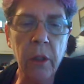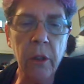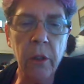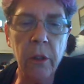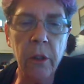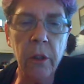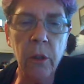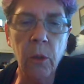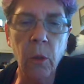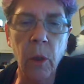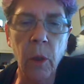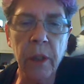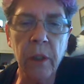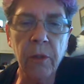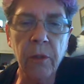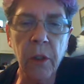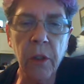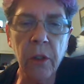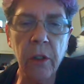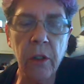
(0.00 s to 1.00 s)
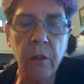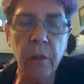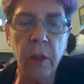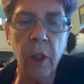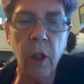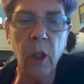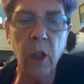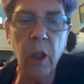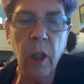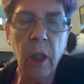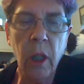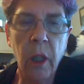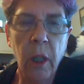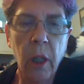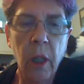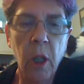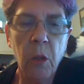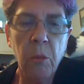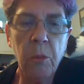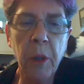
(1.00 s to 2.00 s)
in two ways. First of all,
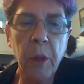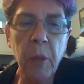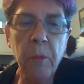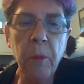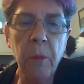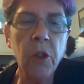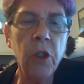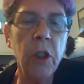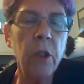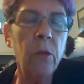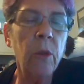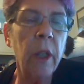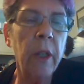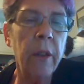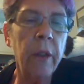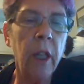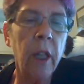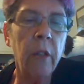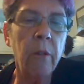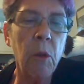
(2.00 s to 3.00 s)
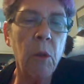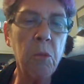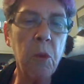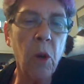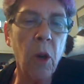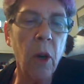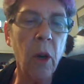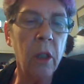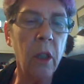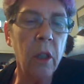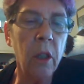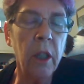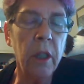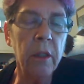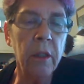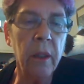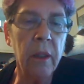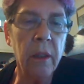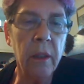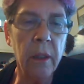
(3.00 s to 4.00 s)
people generally think of a product
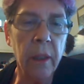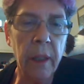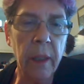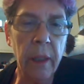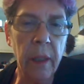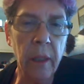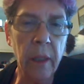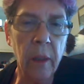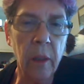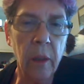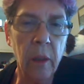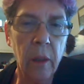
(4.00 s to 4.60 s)
as a thing,